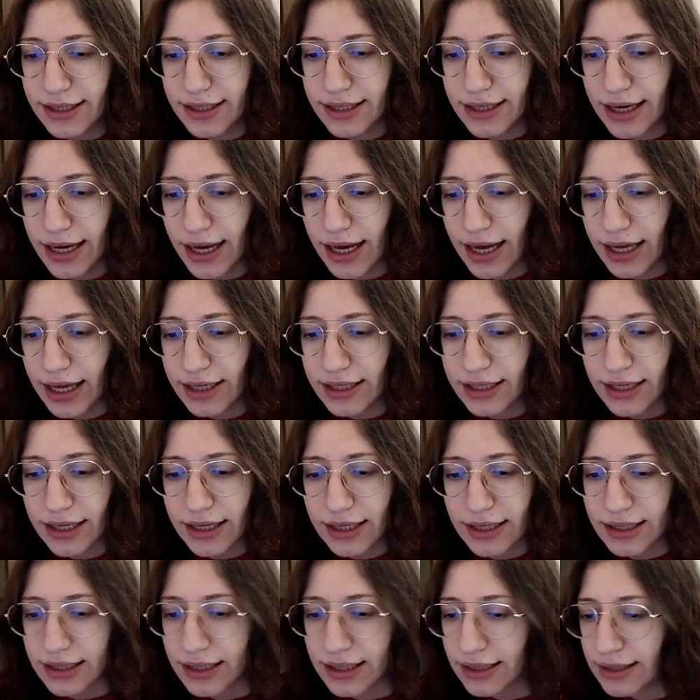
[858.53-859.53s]
Na na
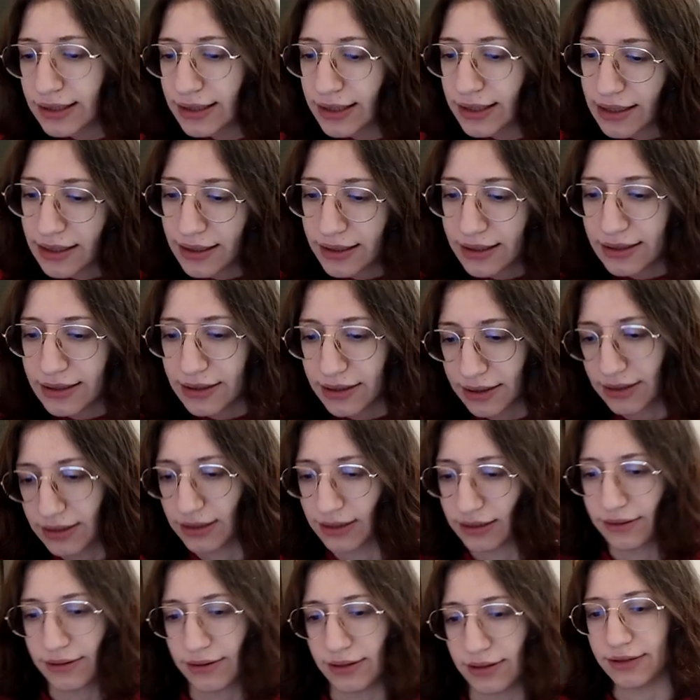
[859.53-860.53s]
na na na na
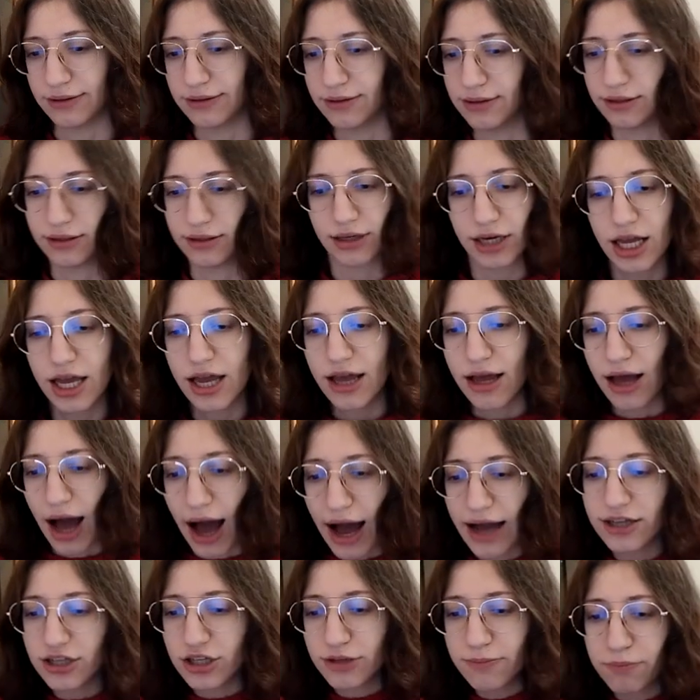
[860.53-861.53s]
na na.
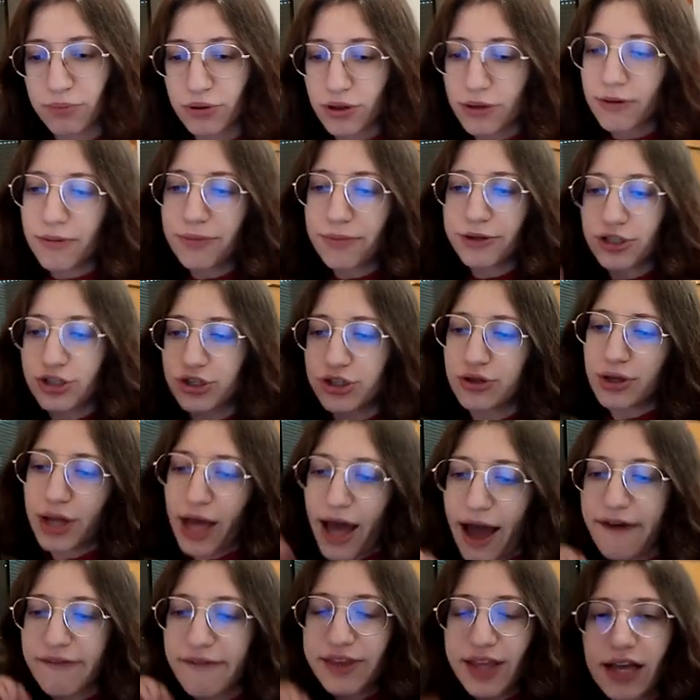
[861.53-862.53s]
I probably
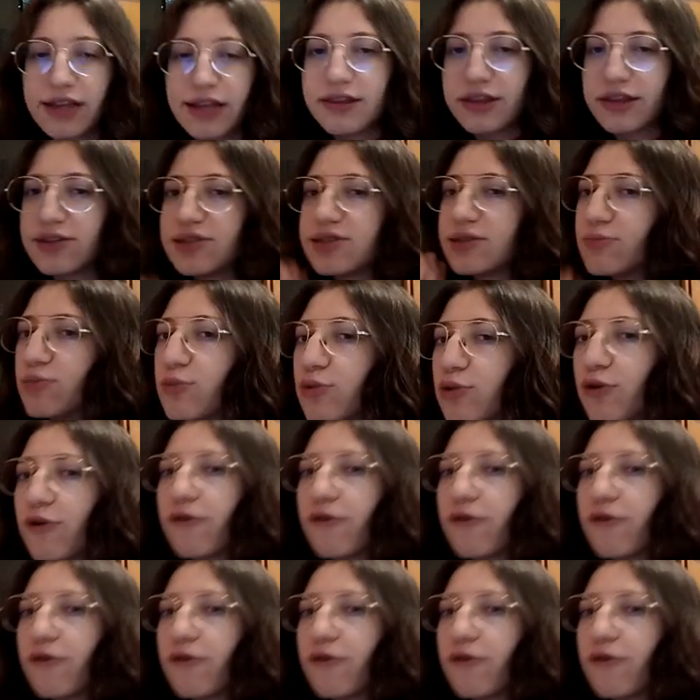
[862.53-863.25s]
should have done this